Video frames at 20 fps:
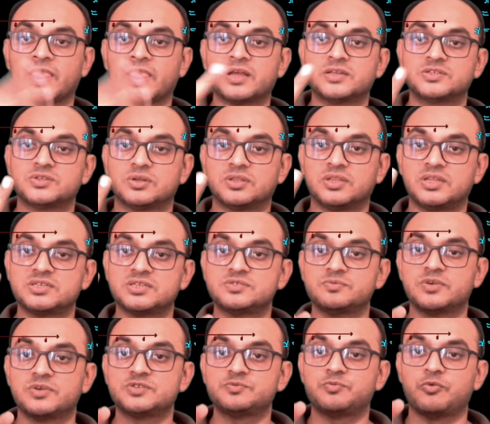So this
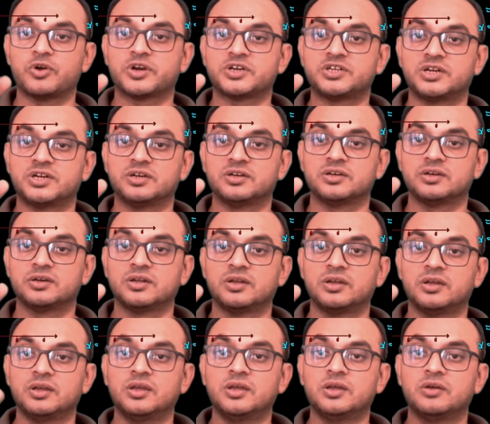much portion
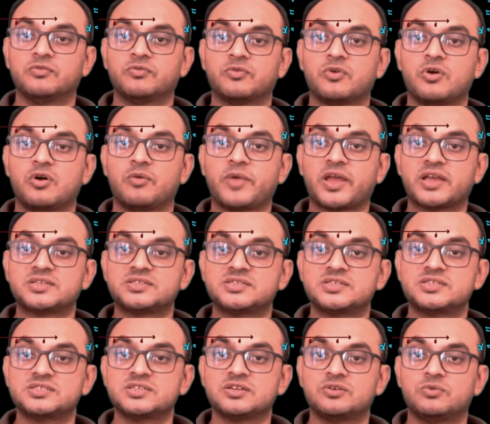from x
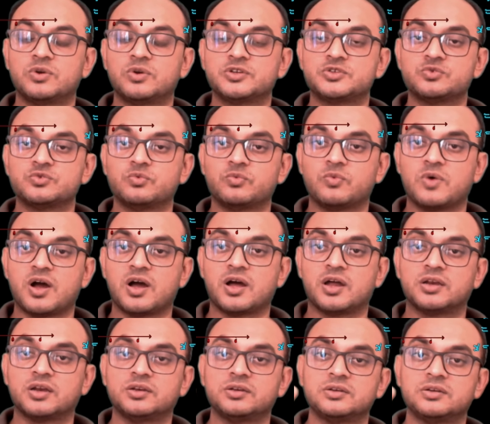is equal to
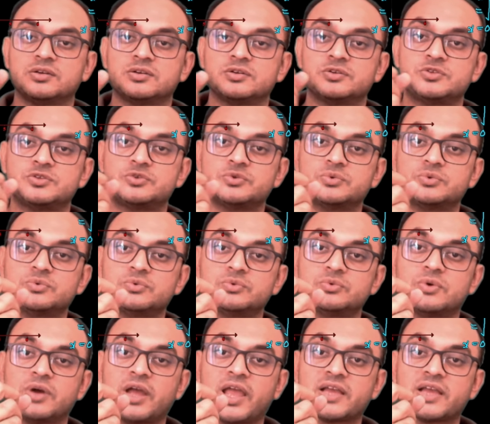1
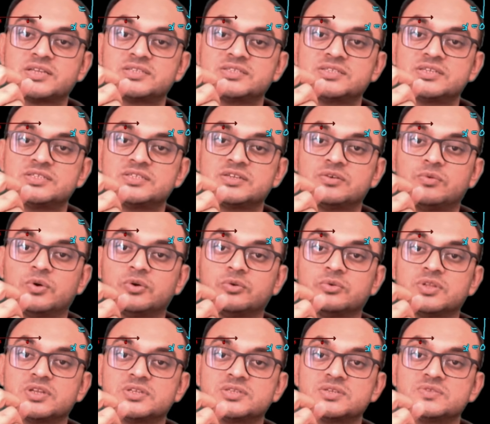to x is equal to,
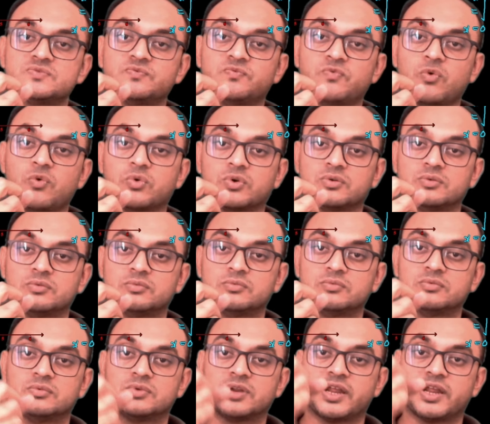this is 4,
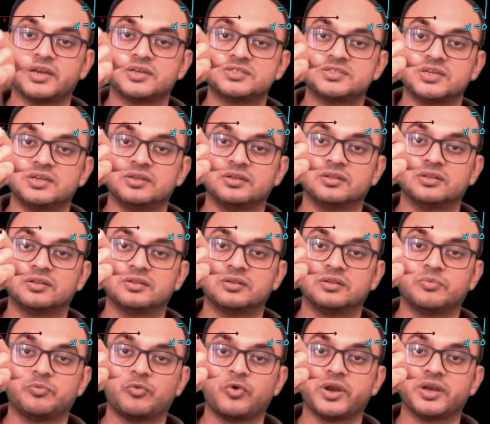right? See,
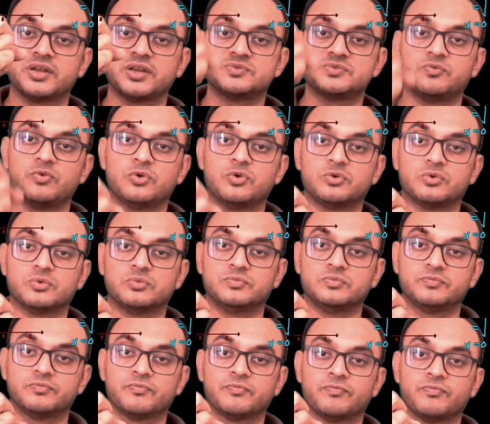the point is 4
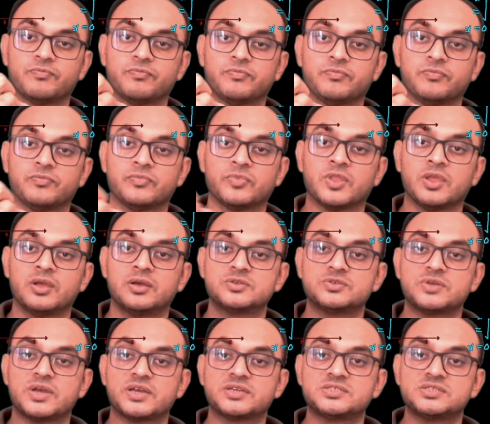2.
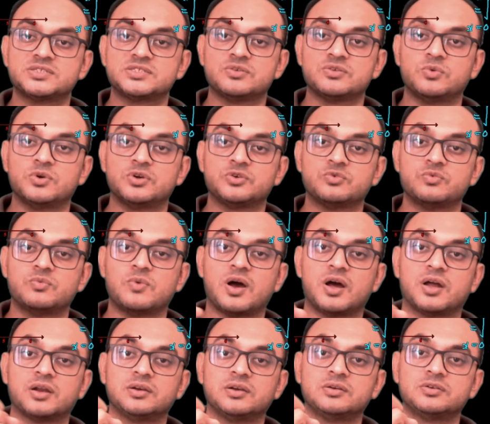So x is equal to
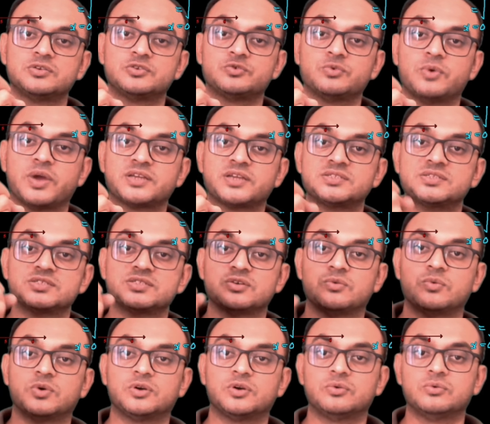1 to x is
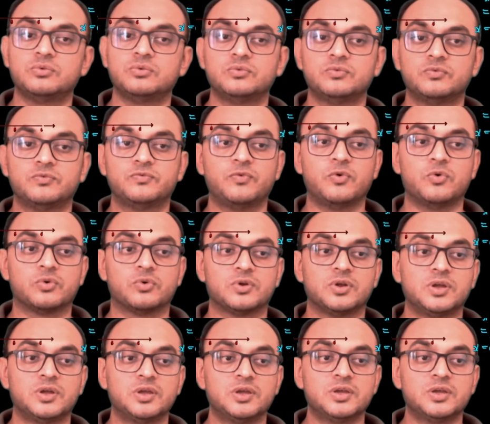equal to 4.